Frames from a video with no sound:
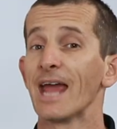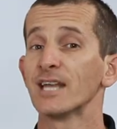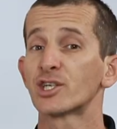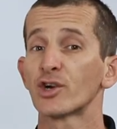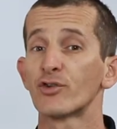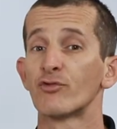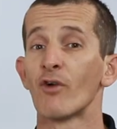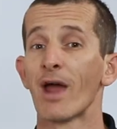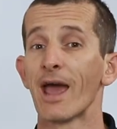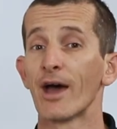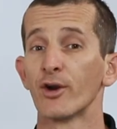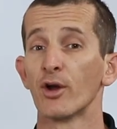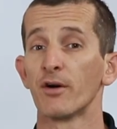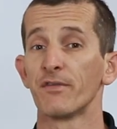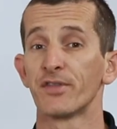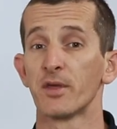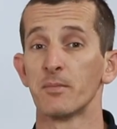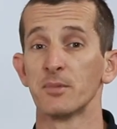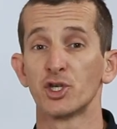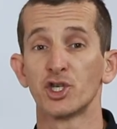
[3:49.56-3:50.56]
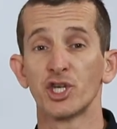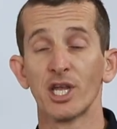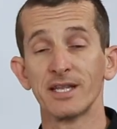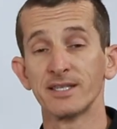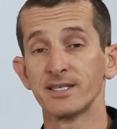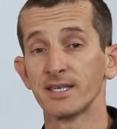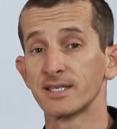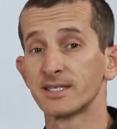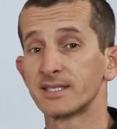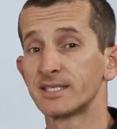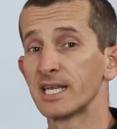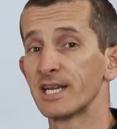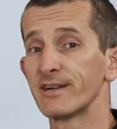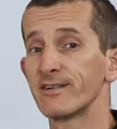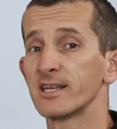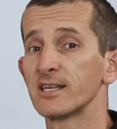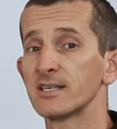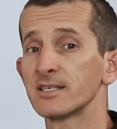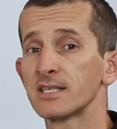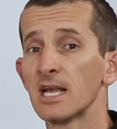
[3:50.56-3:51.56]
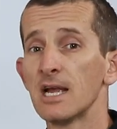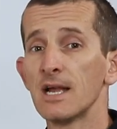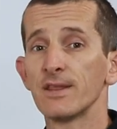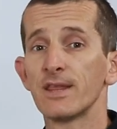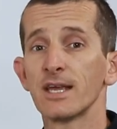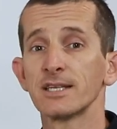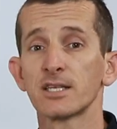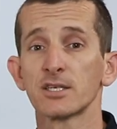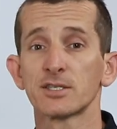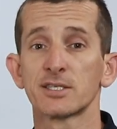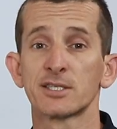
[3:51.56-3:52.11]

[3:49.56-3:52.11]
And to round off the machine's exteriors, there's a